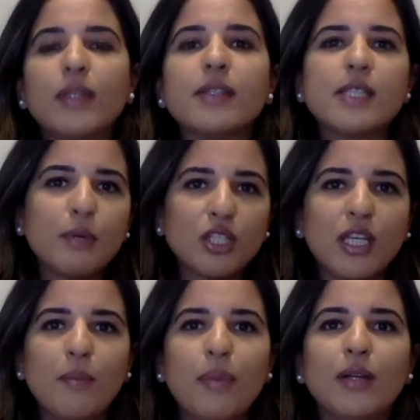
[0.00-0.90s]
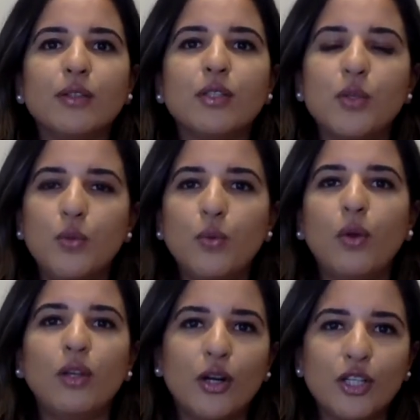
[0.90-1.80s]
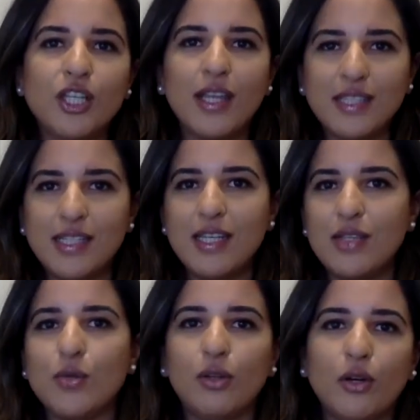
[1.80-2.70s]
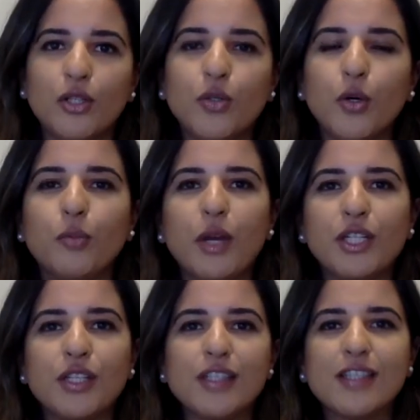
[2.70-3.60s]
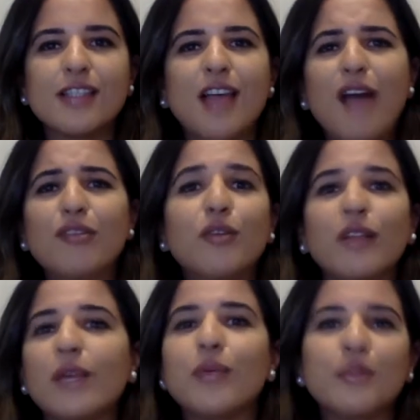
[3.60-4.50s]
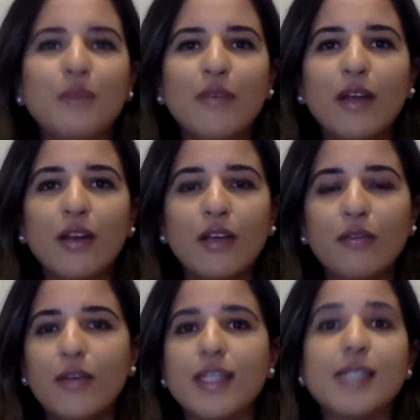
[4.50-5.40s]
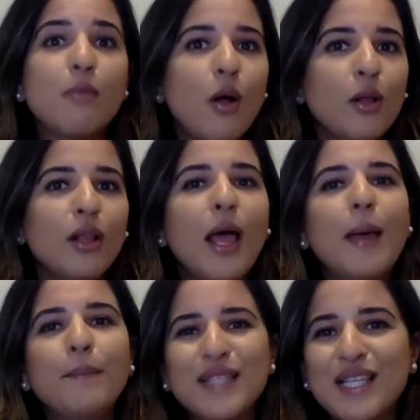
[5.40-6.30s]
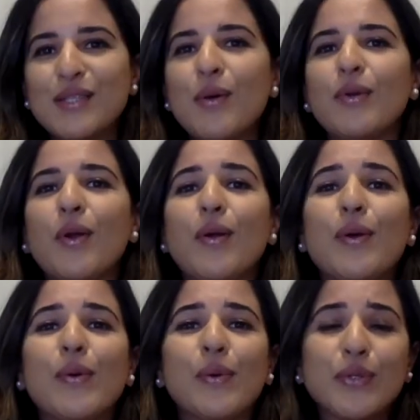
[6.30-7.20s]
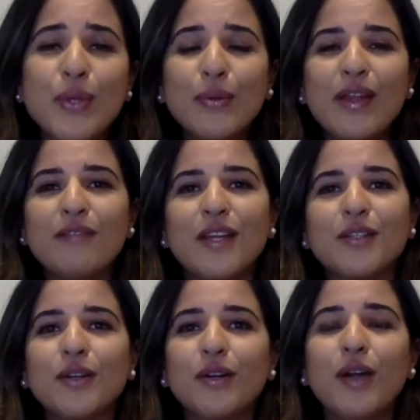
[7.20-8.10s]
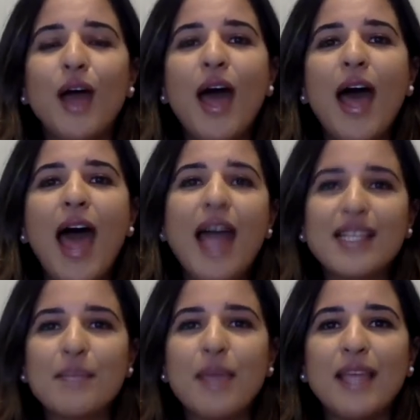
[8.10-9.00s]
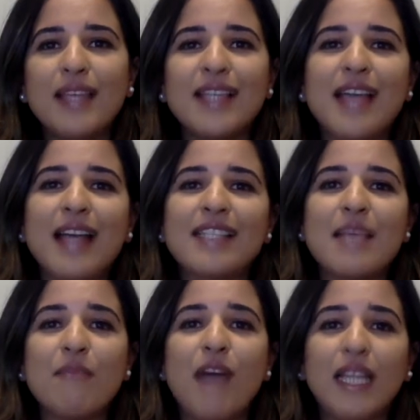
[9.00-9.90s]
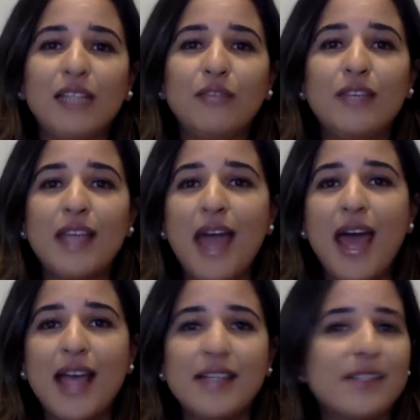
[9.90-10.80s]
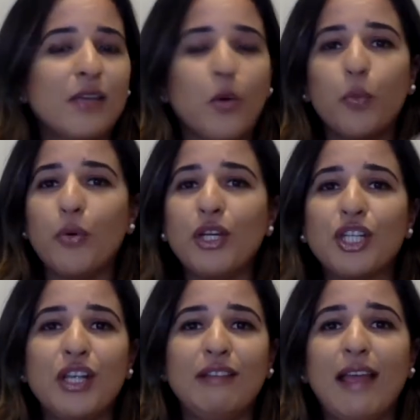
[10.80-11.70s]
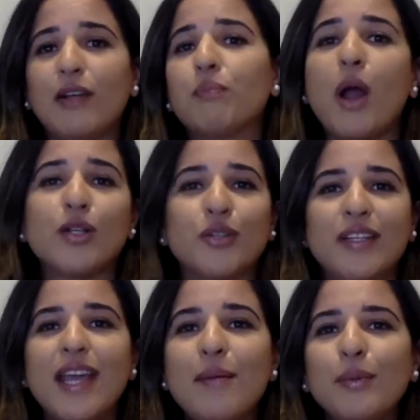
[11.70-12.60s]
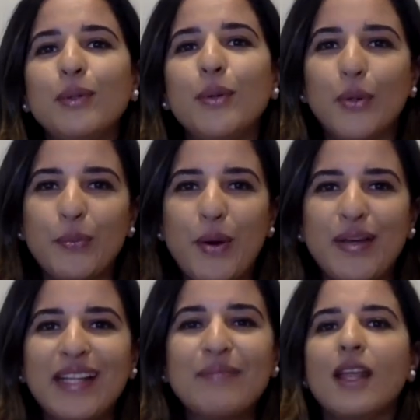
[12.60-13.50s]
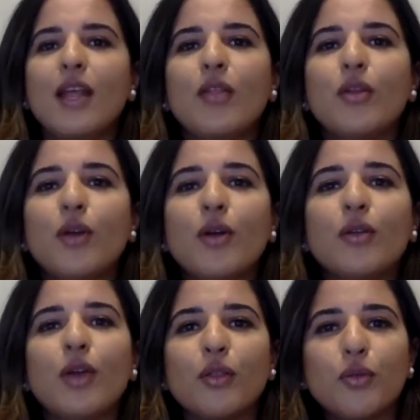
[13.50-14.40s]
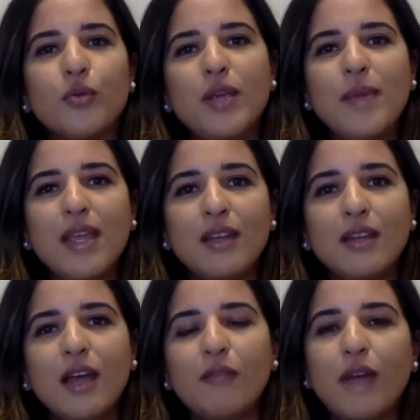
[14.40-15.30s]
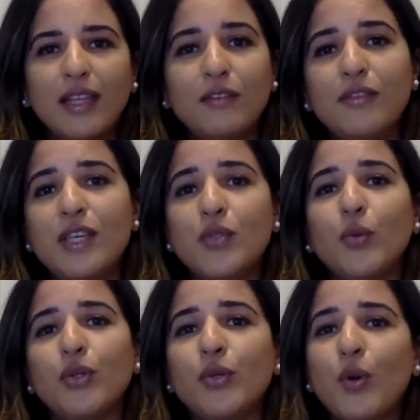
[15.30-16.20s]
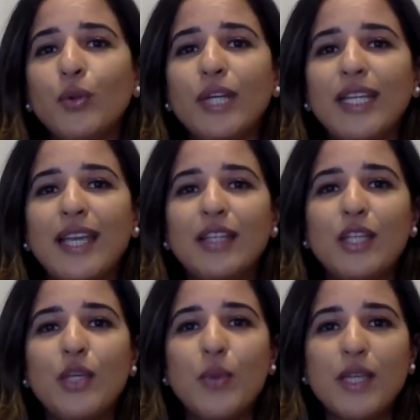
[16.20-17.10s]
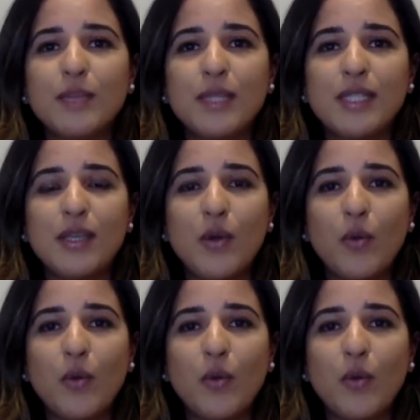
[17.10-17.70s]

especially compared to large entities or large corporations. After all, it wouldn't be fair if a small business owner or solo inventor had to pay the exact same filing fee as a corporation like Procter& and Gamble or Boeing. There are three main filing fees when you go looking at the USPTO